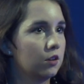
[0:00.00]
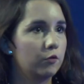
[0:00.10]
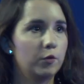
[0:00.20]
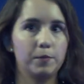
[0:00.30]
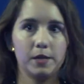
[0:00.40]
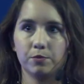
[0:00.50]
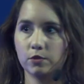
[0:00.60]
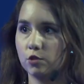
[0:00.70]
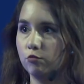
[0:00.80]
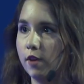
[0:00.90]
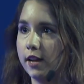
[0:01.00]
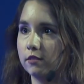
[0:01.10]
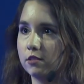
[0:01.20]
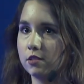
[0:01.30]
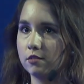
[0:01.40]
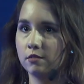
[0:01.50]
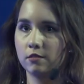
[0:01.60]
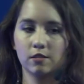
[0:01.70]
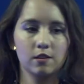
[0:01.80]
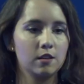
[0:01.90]
for people to rent.
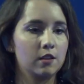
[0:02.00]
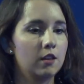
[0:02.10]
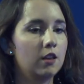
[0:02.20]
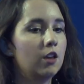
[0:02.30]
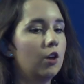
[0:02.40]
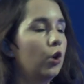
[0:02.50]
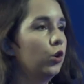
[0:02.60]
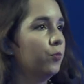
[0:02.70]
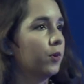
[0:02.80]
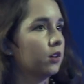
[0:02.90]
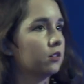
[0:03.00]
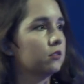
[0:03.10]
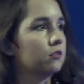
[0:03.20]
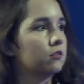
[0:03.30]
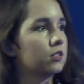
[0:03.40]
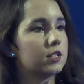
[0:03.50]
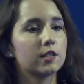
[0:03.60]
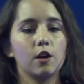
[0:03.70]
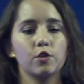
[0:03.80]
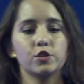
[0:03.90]
Uber
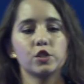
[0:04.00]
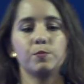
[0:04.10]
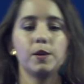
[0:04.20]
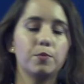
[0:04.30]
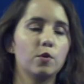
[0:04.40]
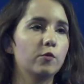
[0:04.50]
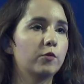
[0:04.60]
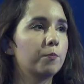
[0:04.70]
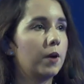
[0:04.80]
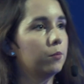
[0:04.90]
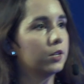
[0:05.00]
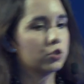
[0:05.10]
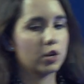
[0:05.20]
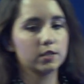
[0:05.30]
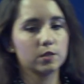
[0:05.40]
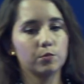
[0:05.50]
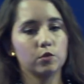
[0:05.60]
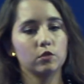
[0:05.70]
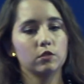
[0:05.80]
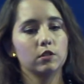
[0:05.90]
discourages people from public
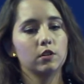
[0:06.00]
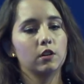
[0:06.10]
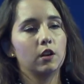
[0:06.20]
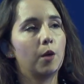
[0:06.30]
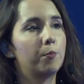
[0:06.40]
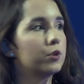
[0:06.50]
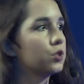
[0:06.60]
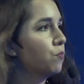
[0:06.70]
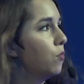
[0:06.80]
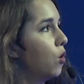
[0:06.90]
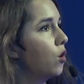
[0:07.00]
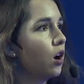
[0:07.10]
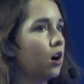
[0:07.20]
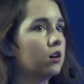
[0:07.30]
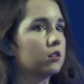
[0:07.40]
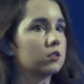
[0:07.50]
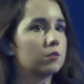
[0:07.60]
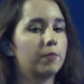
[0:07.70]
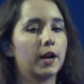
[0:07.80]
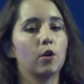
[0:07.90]
transport and puts more cars
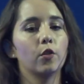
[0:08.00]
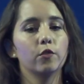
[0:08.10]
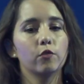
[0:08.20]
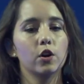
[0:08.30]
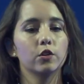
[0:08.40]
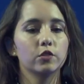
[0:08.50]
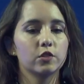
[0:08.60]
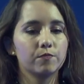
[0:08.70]
back on the road.